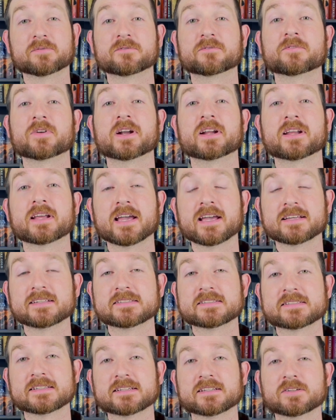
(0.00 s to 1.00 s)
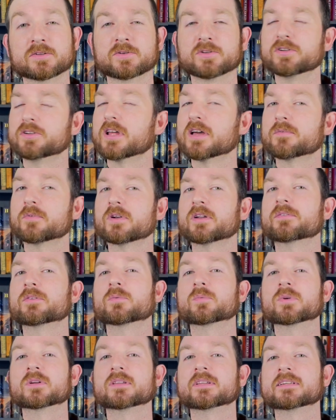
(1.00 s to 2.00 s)
Frank Exit, who you never
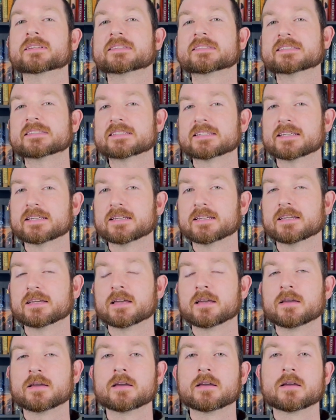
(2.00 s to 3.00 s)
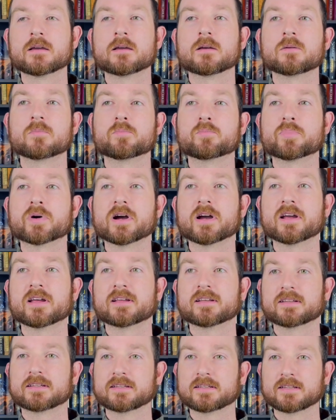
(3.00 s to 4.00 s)
even really see,
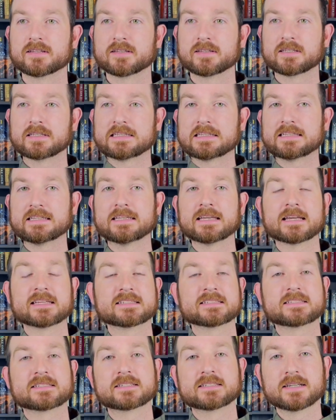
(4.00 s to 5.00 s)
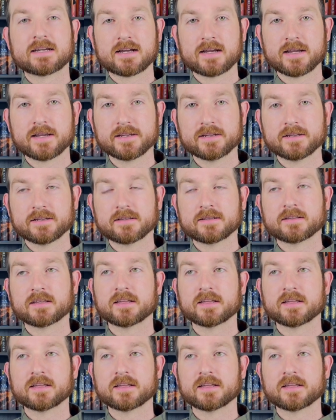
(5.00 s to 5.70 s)
but he has died.